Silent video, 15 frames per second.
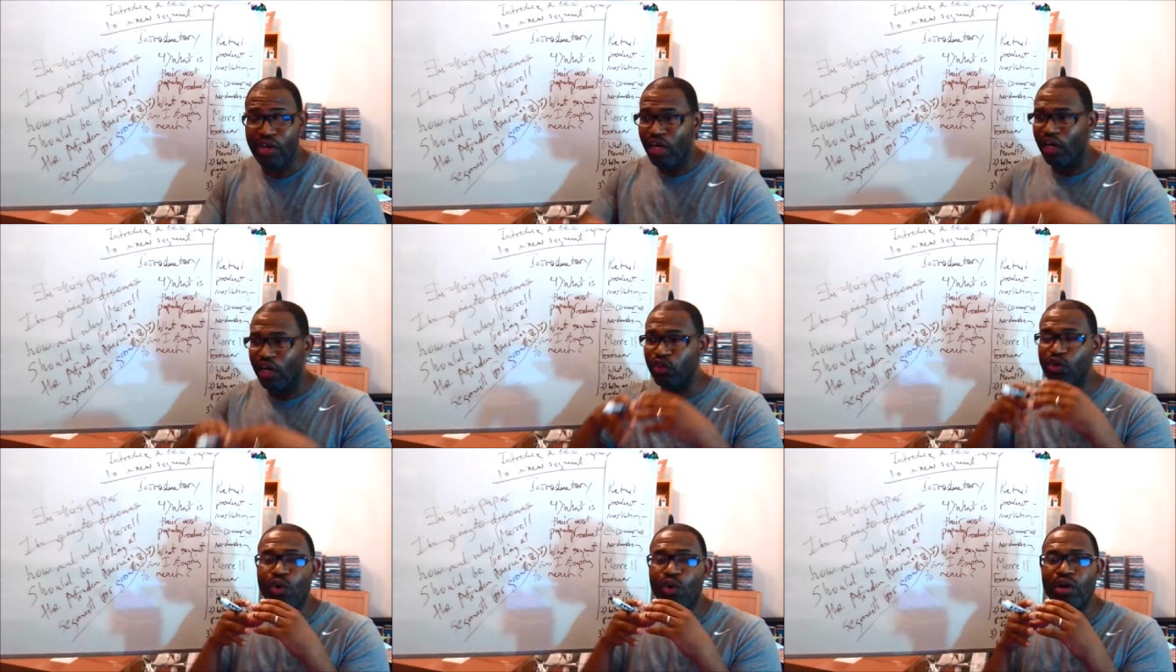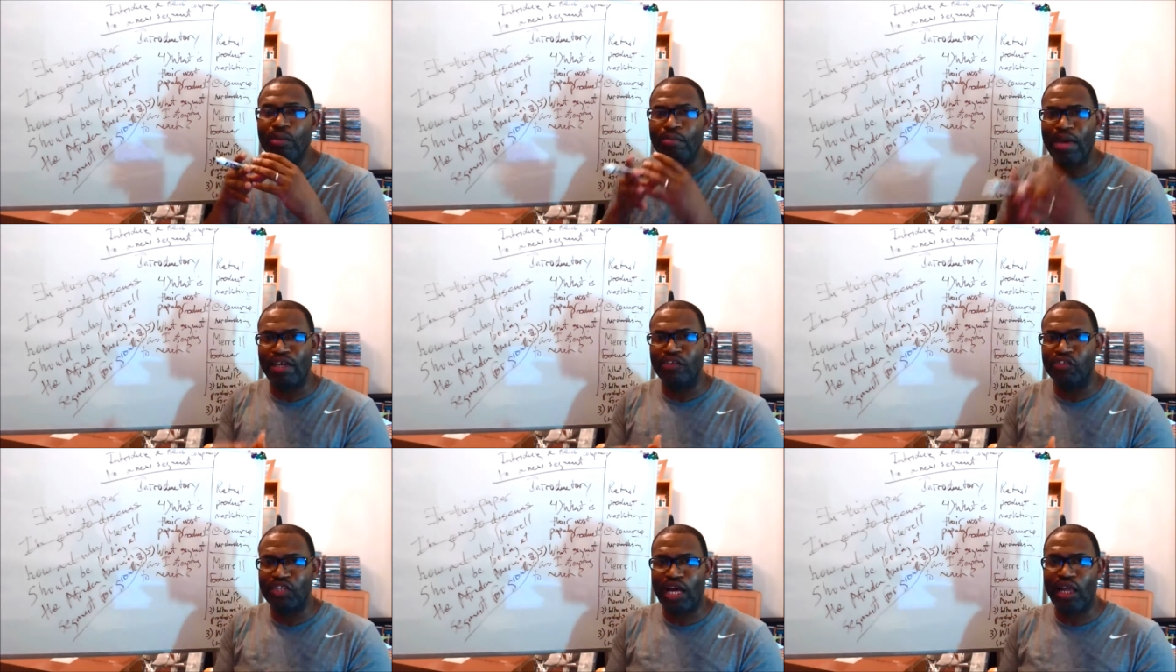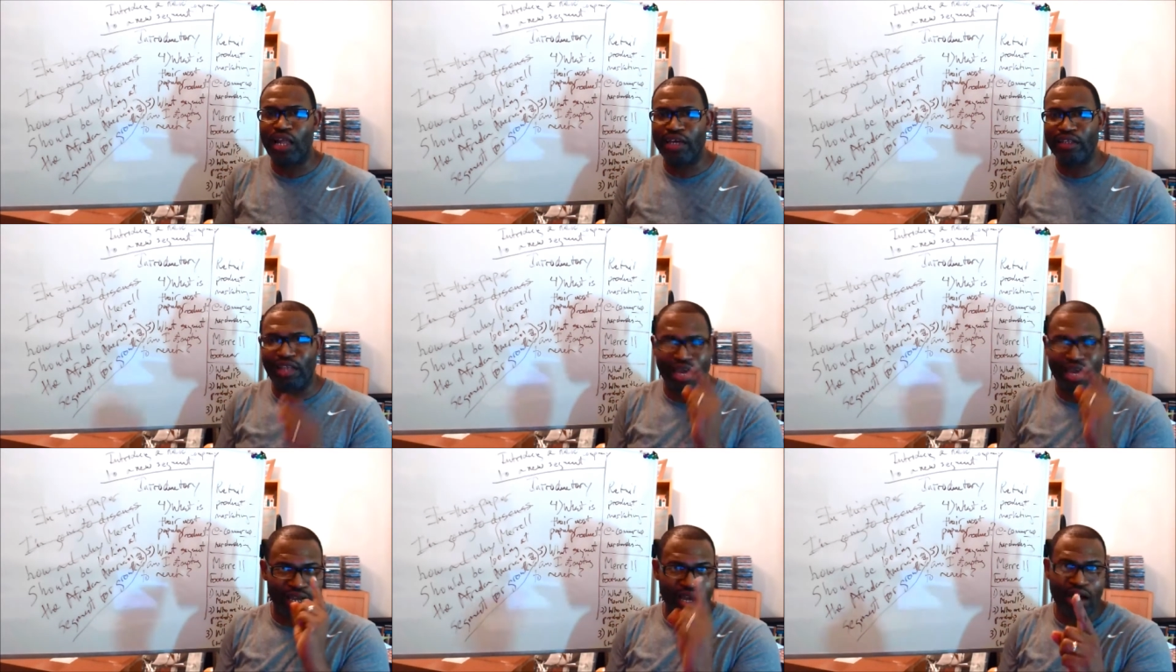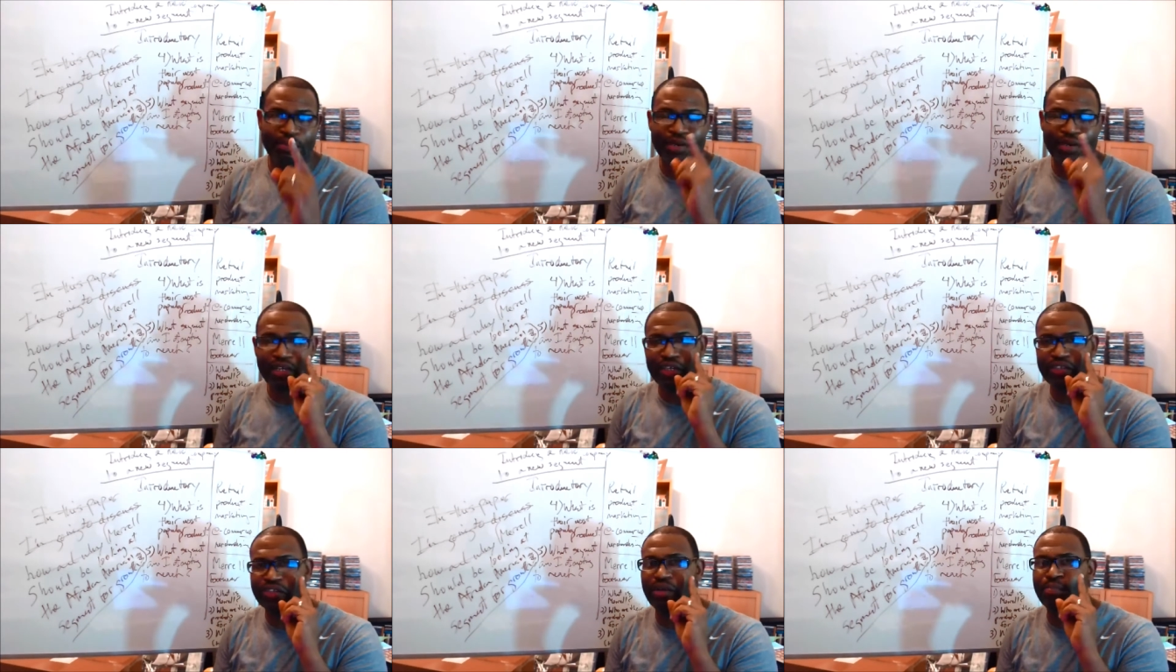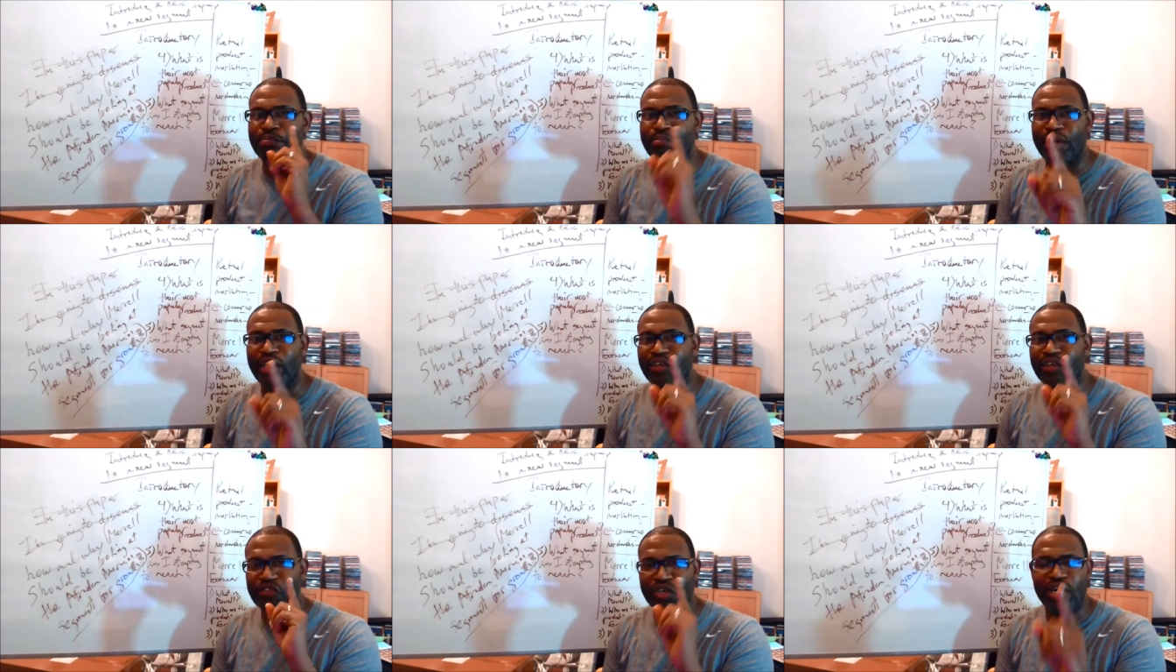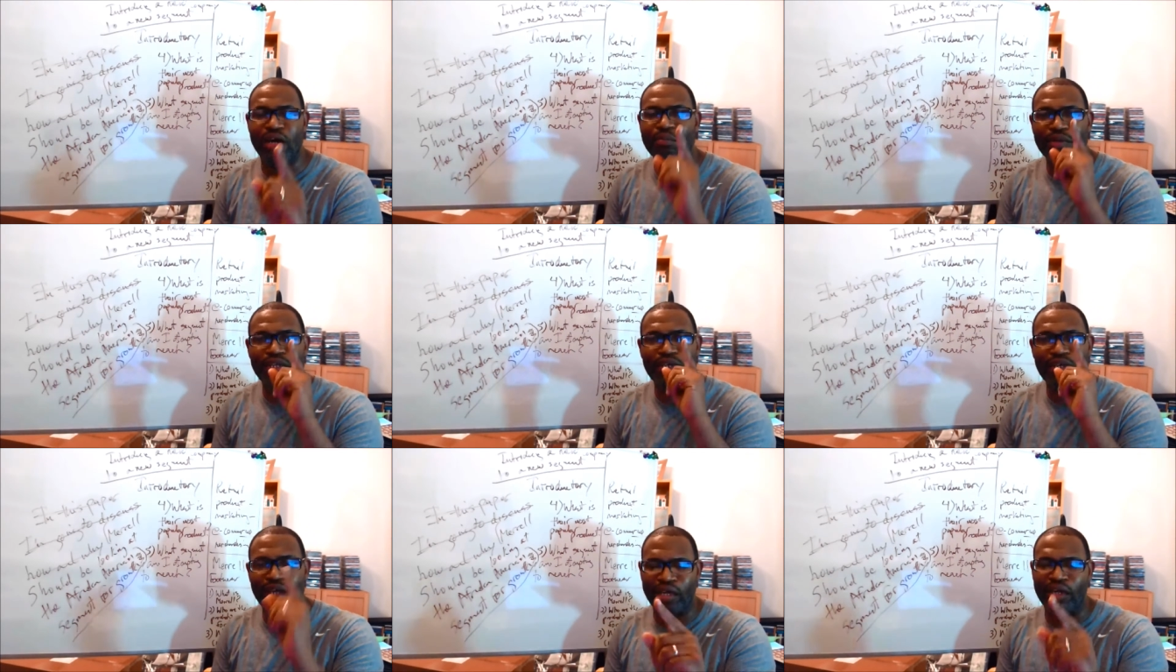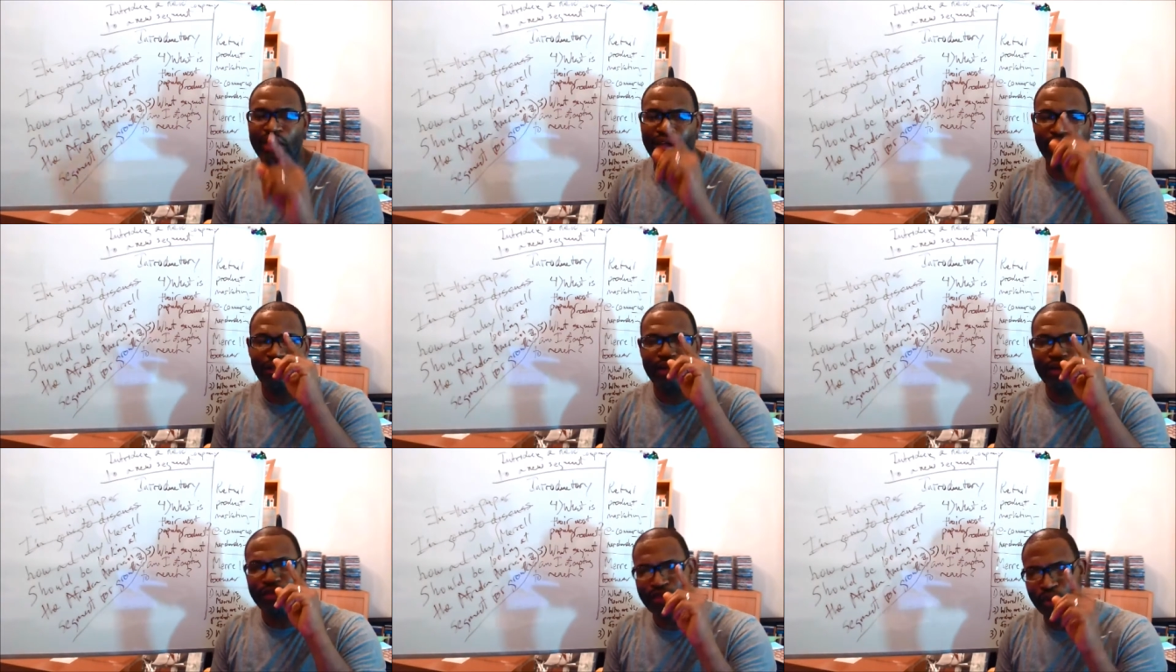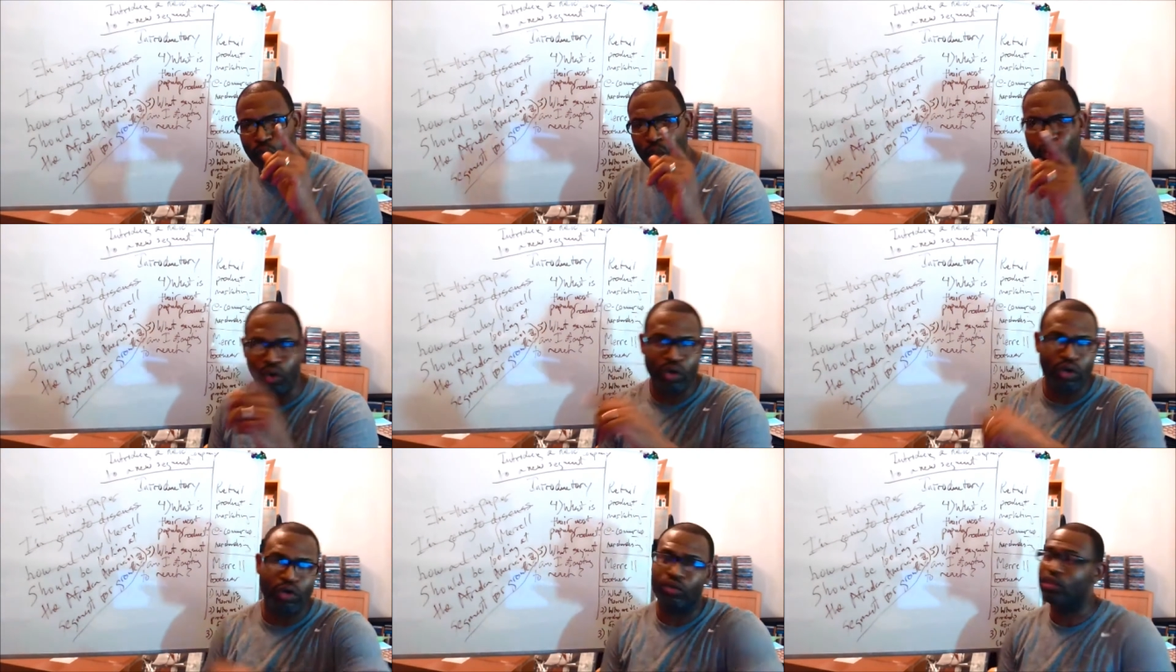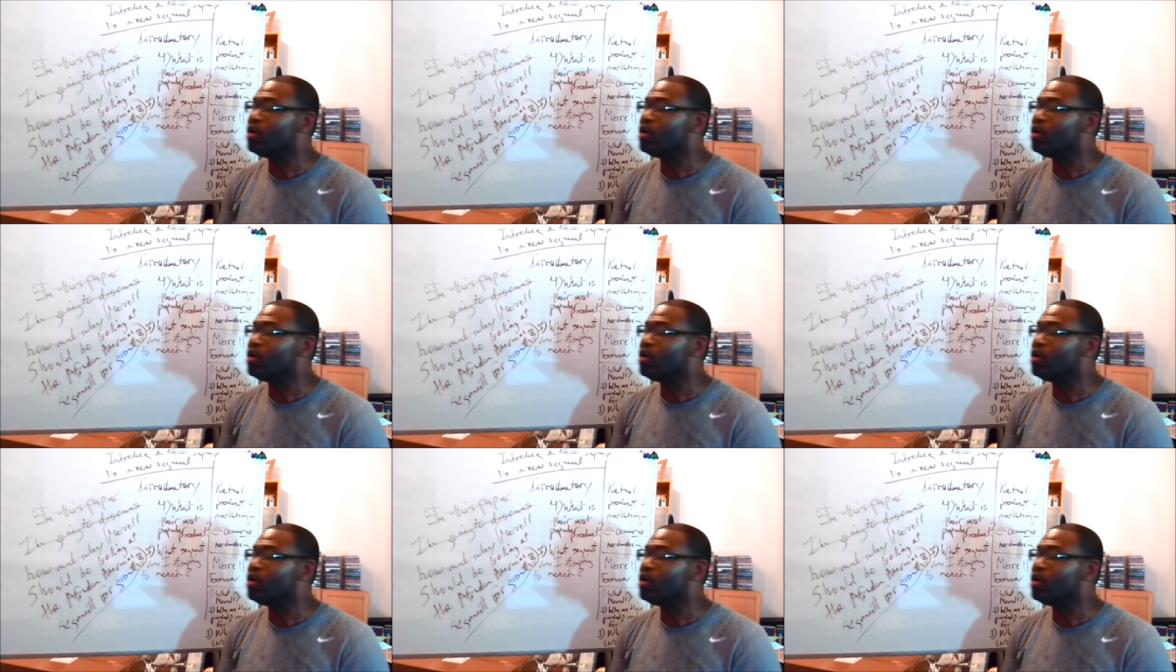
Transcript: and you're going to make it sound like that company is the best company in the world.